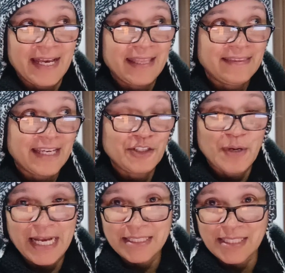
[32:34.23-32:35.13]
and then
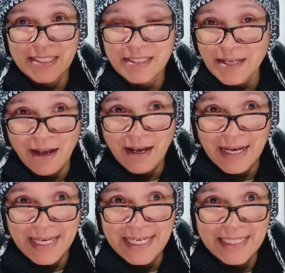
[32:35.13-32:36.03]
you had to
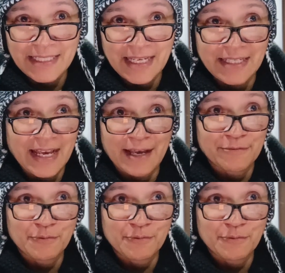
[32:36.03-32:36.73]
sign and have